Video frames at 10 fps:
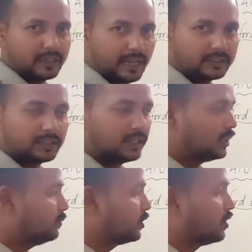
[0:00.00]
glass
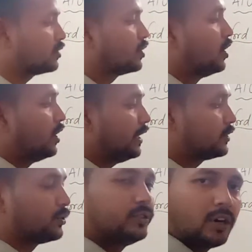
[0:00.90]
because it
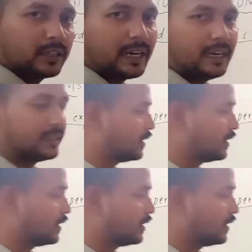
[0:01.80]
should not alter